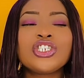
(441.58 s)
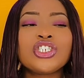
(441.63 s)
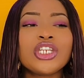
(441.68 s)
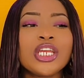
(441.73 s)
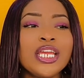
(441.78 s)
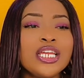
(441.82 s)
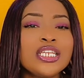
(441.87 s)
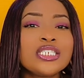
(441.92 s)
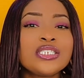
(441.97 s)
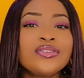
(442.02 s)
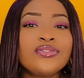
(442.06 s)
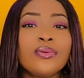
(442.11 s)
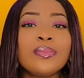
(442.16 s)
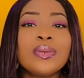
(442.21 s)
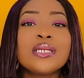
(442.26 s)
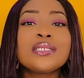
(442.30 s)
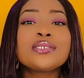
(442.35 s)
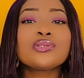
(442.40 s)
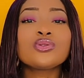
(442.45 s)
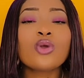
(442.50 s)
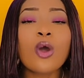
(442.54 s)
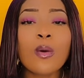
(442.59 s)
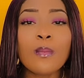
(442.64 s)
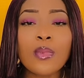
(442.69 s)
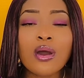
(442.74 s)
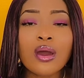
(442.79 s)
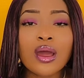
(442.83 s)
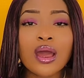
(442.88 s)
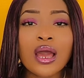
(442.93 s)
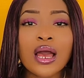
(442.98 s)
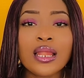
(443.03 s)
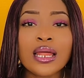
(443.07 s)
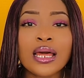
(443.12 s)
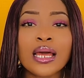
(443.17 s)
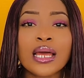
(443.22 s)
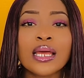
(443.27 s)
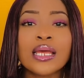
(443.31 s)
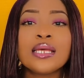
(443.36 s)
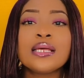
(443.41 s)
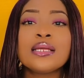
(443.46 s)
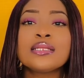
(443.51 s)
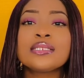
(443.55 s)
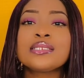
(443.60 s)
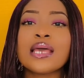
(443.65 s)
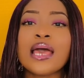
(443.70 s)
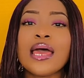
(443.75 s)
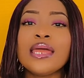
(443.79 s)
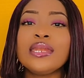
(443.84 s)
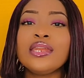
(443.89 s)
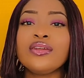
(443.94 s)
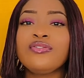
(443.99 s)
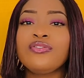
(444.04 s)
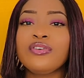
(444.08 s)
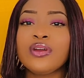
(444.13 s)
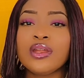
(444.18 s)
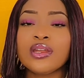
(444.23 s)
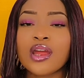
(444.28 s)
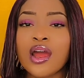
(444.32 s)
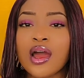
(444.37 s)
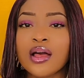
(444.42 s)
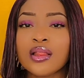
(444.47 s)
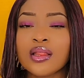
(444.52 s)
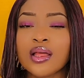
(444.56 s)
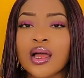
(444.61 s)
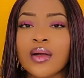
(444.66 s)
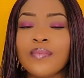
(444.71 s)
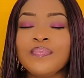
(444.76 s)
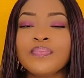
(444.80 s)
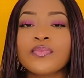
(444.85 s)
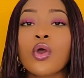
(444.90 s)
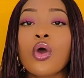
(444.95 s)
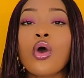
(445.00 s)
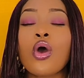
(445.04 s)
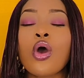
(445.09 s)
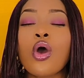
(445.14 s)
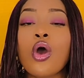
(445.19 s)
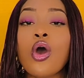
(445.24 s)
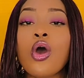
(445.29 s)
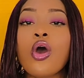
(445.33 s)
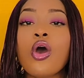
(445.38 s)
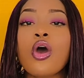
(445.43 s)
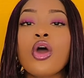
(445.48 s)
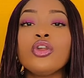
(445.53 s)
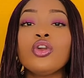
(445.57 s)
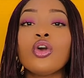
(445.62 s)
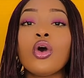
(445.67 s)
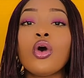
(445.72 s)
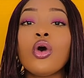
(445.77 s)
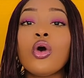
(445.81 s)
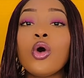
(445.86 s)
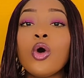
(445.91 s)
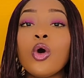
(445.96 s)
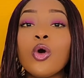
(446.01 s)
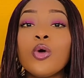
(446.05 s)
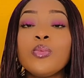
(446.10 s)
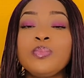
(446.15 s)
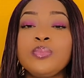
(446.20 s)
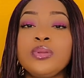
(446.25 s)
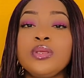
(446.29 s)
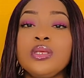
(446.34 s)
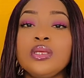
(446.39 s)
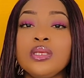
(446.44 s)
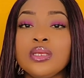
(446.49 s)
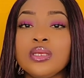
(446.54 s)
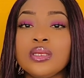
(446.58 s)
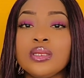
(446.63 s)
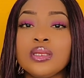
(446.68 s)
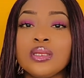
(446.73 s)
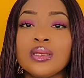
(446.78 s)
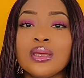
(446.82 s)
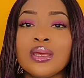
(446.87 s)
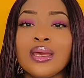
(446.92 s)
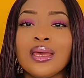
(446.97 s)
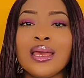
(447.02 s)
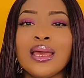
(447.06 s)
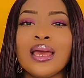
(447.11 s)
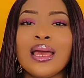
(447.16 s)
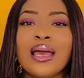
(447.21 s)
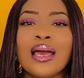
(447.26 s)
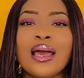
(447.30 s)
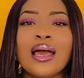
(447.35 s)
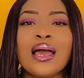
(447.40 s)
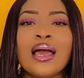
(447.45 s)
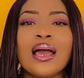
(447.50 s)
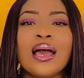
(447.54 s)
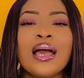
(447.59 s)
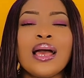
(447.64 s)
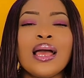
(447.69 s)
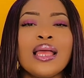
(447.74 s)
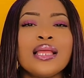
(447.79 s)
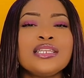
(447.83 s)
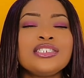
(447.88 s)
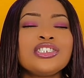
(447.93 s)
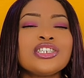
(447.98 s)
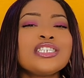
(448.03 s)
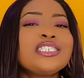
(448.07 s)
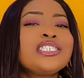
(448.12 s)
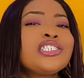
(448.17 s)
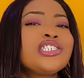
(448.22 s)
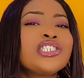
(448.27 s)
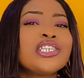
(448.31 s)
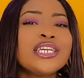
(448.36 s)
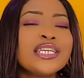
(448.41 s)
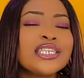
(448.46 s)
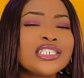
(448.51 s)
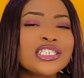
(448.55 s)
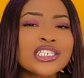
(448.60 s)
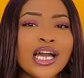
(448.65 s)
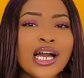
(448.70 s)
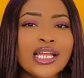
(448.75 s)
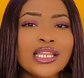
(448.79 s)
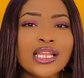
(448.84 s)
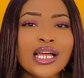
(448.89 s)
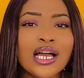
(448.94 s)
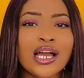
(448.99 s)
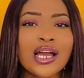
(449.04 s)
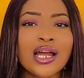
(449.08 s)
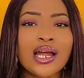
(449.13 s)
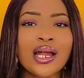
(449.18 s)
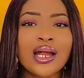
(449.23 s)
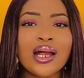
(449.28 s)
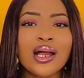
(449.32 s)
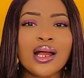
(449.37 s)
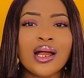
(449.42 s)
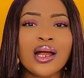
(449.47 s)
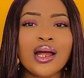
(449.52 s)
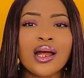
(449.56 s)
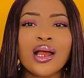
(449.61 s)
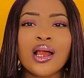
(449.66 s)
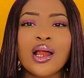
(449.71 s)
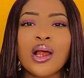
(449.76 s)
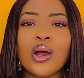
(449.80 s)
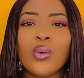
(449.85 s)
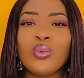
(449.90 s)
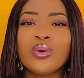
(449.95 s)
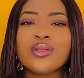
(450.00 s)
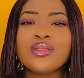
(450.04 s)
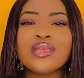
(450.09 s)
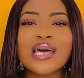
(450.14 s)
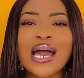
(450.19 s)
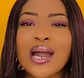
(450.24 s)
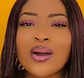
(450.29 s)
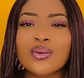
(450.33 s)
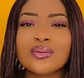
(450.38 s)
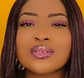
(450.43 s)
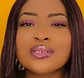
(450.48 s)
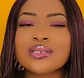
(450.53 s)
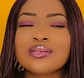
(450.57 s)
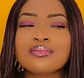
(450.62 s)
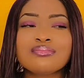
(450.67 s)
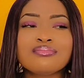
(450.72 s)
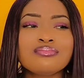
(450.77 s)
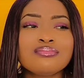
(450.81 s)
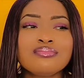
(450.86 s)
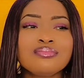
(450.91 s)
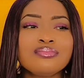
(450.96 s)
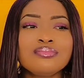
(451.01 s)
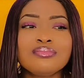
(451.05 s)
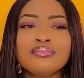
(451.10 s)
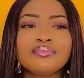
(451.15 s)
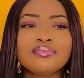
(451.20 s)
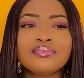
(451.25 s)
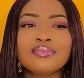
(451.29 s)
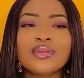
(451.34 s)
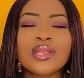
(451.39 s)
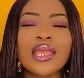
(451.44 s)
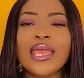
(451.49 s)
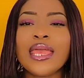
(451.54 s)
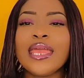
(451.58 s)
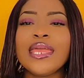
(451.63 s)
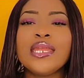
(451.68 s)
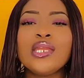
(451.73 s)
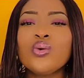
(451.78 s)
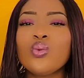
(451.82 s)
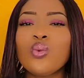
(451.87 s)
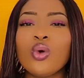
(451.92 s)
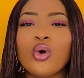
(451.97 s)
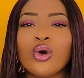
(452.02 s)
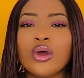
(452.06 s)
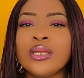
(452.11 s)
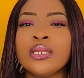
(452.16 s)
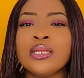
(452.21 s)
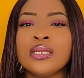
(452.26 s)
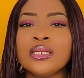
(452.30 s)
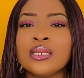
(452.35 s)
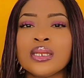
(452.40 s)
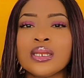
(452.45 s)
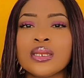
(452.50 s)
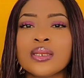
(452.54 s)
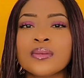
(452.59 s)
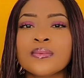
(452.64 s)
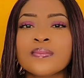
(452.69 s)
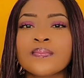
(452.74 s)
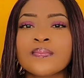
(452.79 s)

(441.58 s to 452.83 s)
changed from its normal color to a different color, or your whole pee just changed color without any warning,